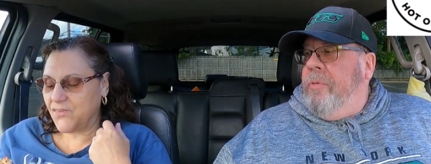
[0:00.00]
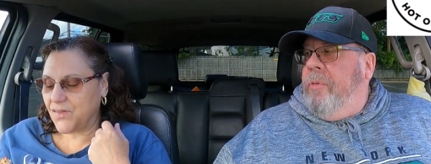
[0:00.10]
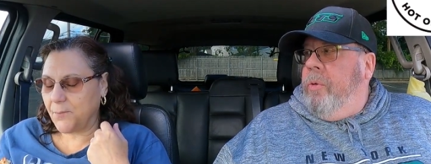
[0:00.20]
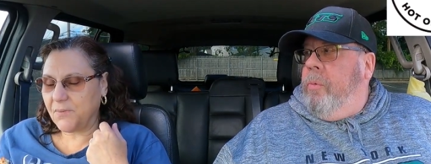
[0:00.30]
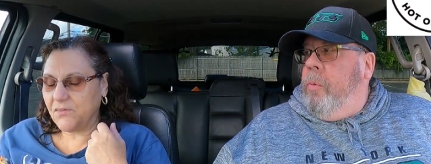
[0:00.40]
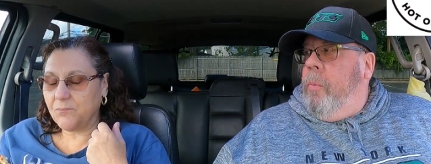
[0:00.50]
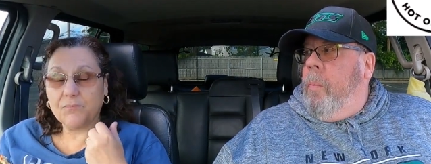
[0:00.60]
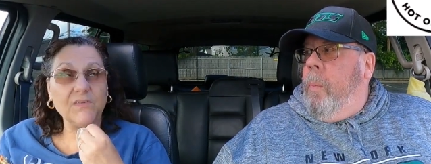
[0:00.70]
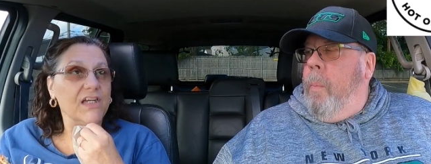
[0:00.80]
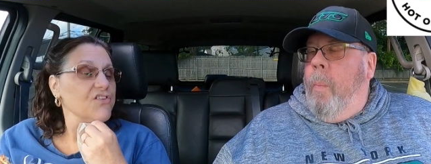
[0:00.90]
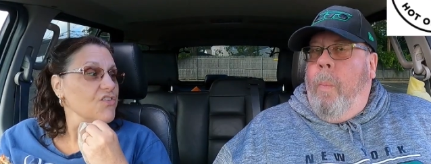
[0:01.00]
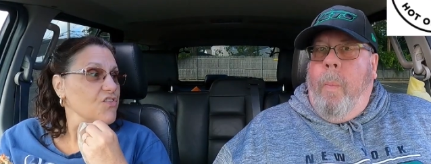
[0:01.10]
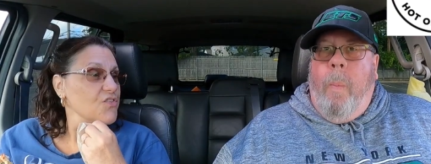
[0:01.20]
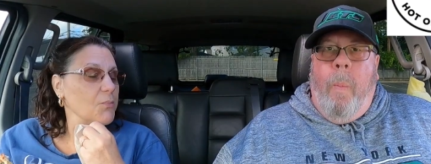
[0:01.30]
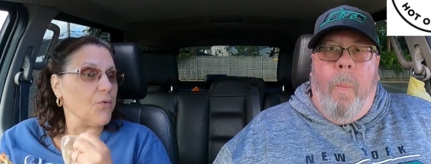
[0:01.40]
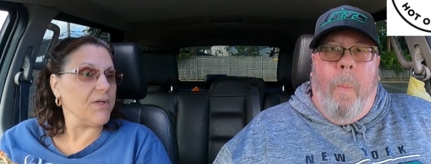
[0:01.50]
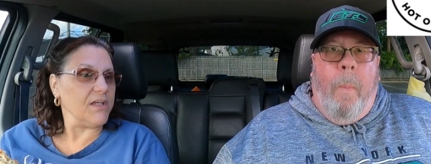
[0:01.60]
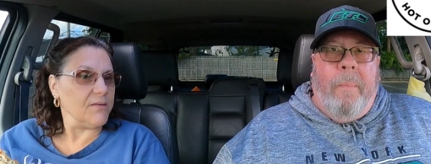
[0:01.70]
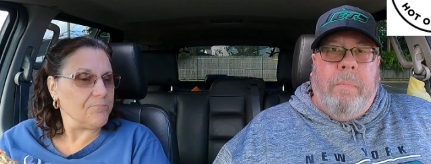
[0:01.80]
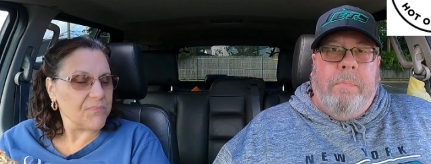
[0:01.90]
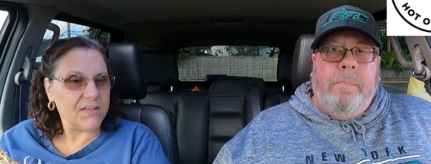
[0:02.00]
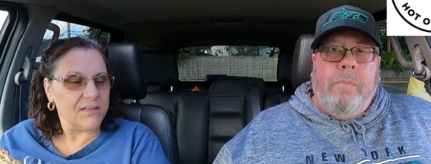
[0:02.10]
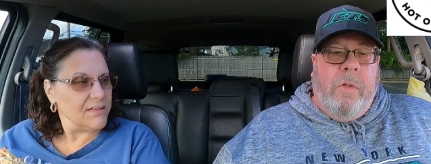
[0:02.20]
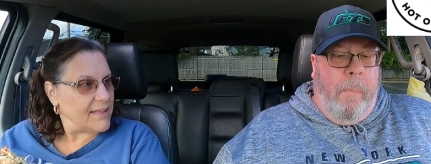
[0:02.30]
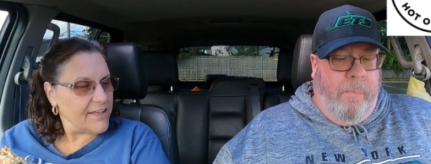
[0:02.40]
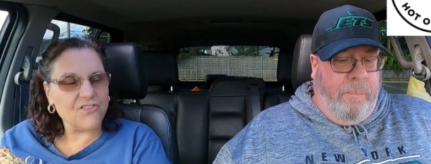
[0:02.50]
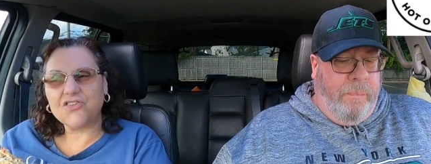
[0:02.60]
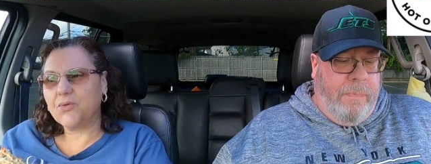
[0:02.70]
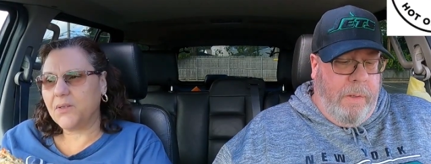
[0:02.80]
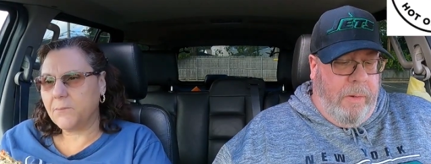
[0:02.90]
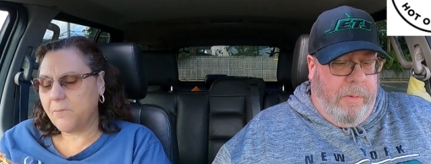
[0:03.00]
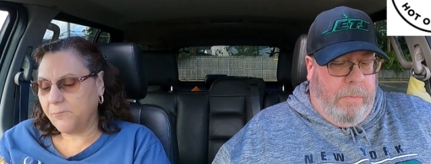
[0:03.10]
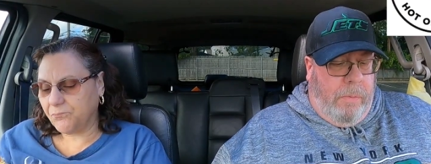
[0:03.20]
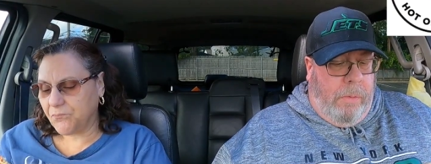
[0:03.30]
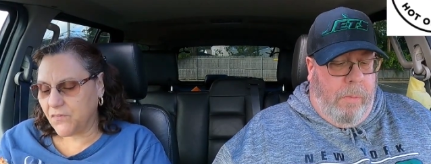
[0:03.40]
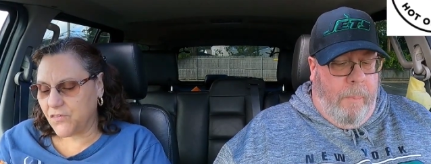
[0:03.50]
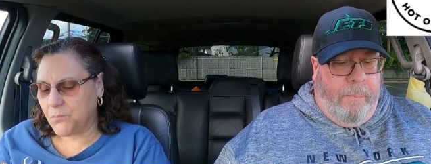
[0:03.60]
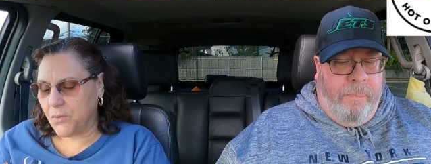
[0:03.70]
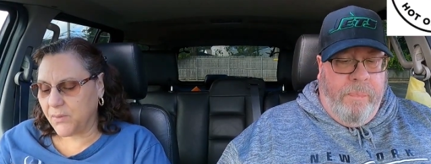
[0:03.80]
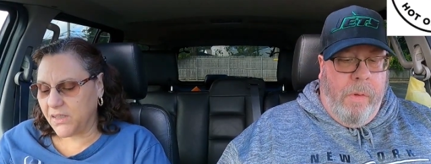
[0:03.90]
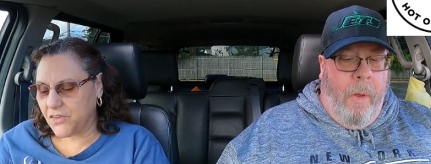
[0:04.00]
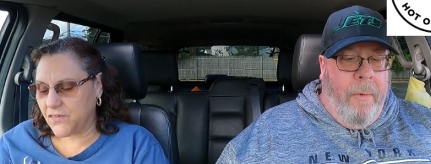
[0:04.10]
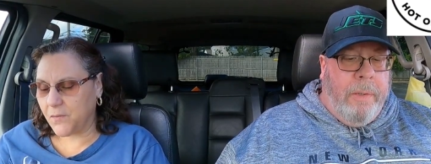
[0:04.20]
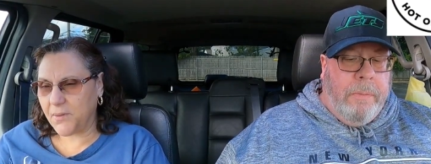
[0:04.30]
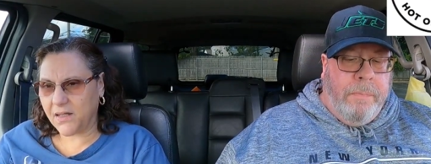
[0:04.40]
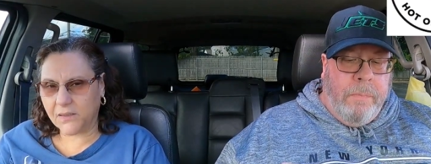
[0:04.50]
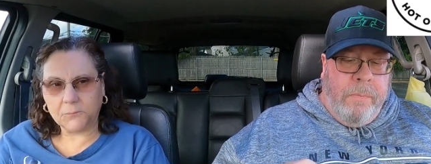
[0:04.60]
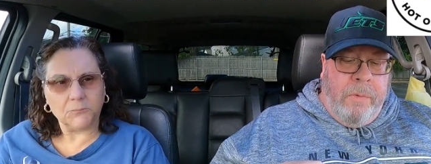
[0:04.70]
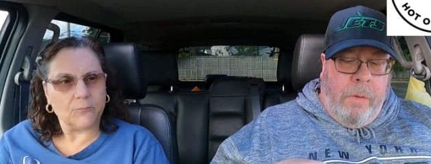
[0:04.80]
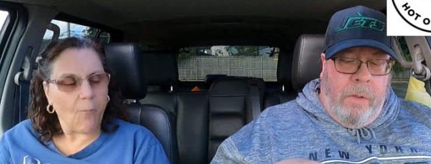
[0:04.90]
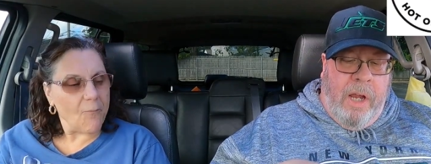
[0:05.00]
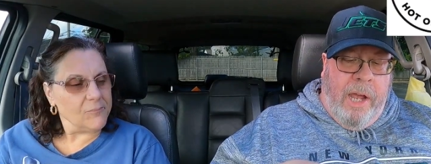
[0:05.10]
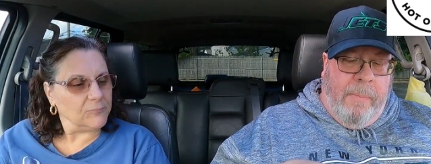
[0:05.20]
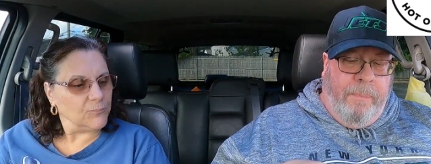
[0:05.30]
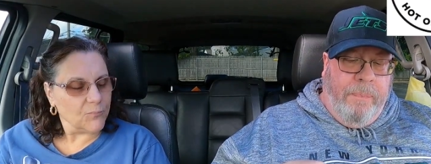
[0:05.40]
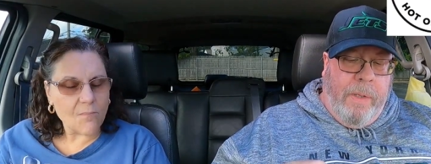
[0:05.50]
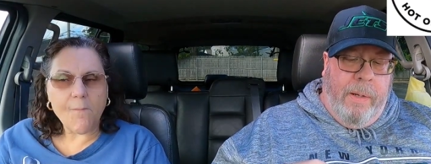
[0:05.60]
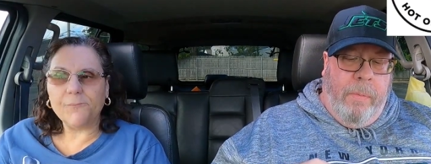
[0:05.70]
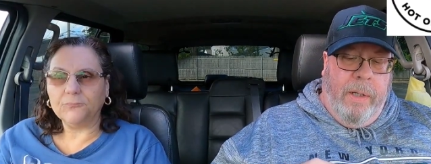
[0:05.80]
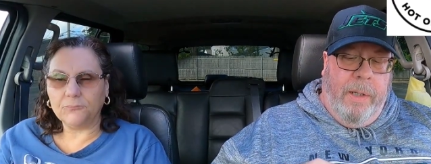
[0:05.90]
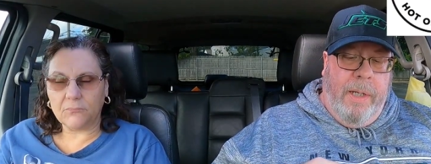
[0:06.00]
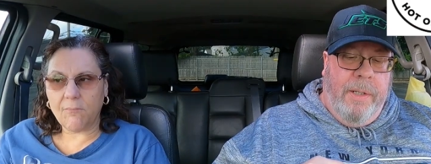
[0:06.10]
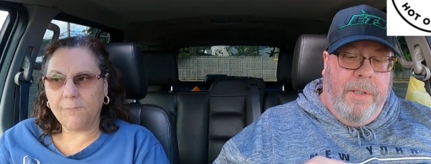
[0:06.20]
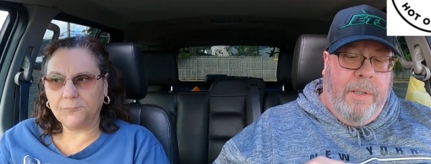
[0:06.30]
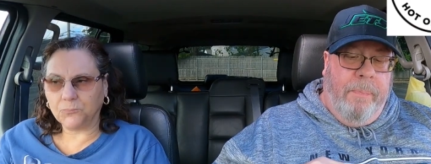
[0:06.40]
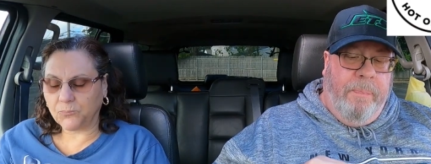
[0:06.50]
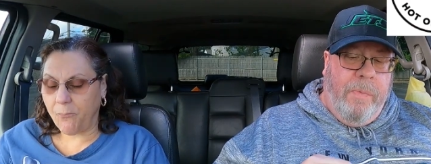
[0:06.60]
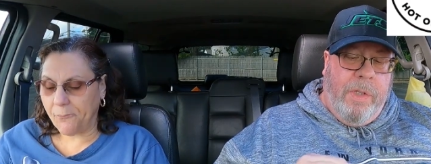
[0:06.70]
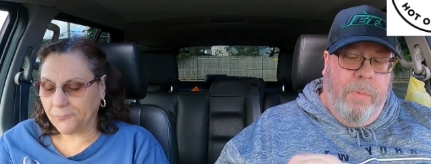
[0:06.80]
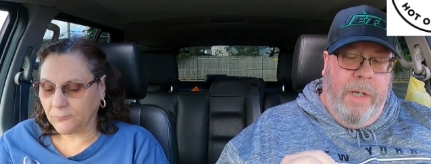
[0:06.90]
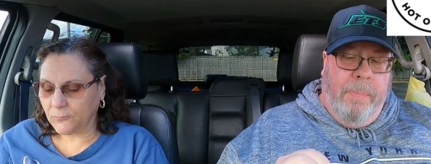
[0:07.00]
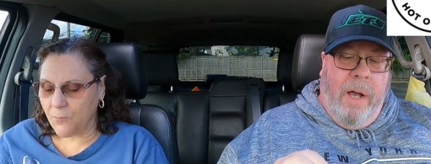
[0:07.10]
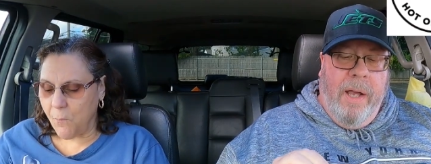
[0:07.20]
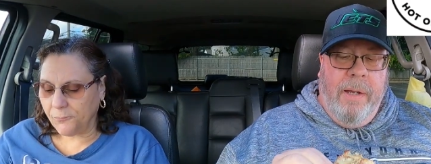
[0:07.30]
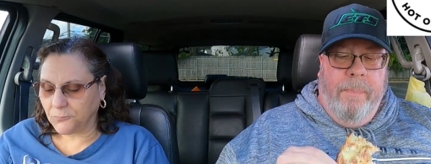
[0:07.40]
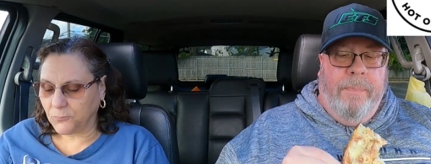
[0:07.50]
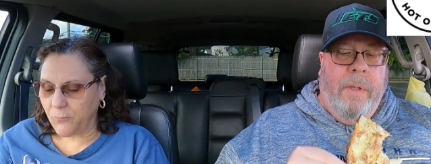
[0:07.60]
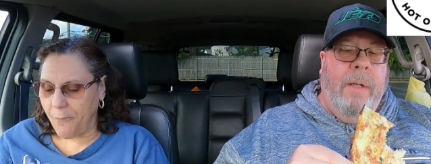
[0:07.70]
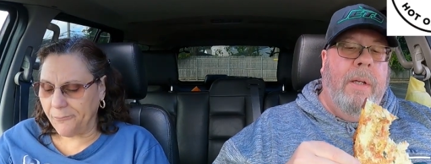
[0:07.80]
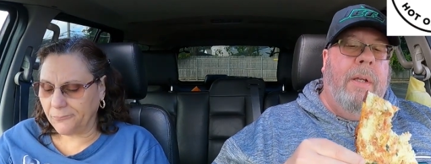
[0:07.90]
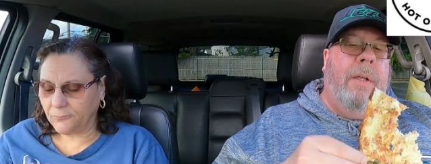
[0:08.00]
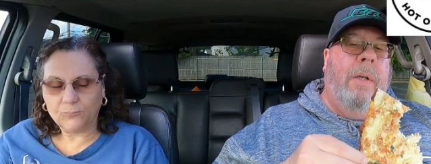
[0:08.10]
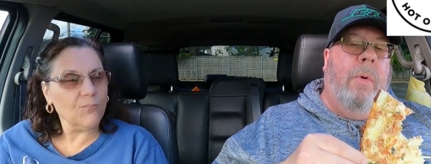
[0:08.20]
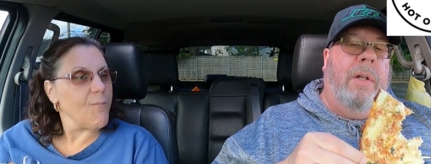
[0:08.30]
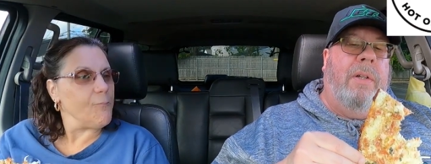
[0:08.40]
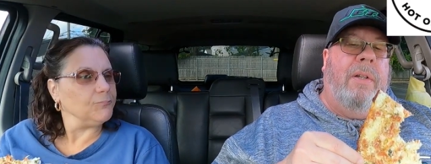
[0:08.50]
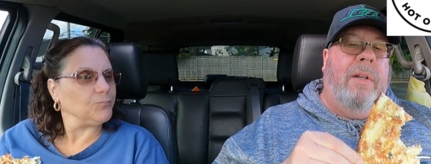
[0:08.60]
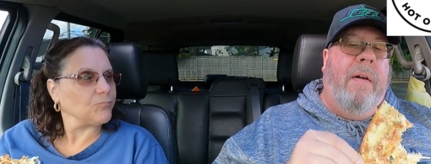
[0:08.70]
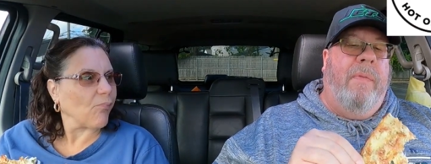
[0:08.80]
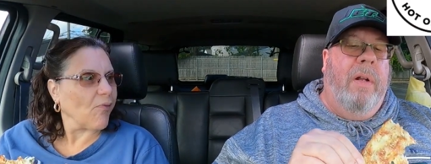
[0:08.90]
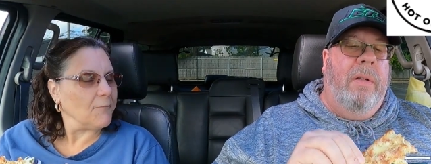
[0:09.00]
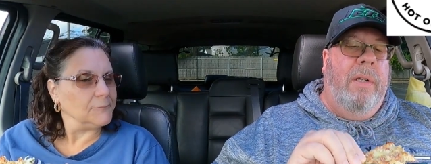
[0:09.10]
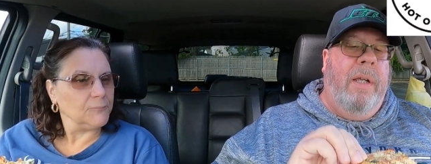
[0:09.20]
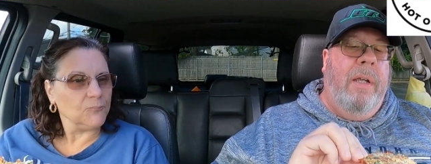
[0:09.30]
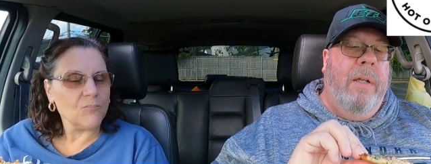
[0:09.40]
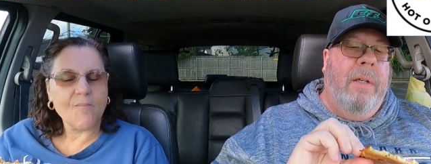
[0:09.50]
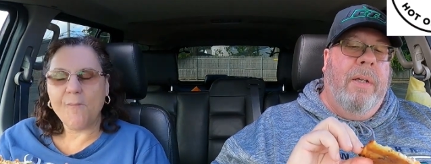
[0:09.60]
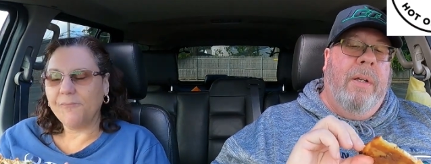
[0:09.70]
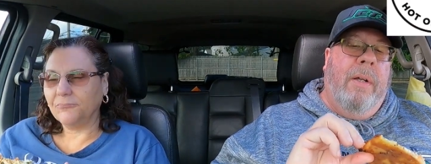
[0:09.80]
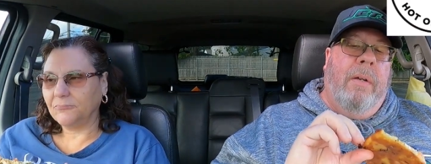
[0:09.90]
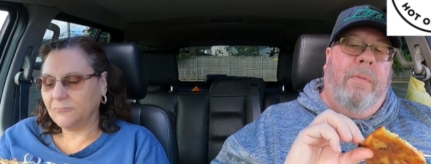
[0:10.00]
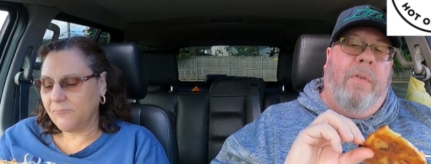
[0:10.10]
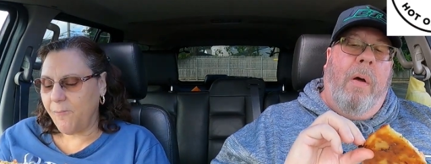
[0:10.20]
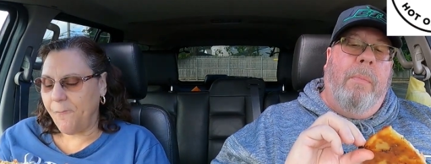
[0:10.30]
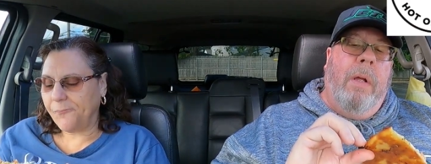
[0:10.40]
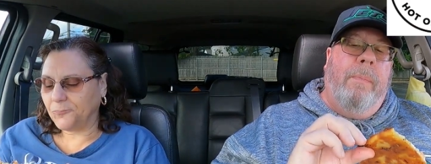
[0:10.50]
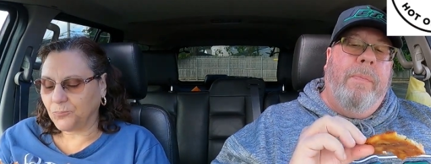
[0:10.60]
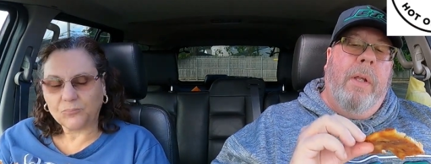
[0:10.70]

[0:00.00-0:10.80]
Speaker 1: some nice and smoky. It adds to it. Smokiness of the bacon.
Speaker 2: Yeah, it really is. Sweetie Pie, you are definitely from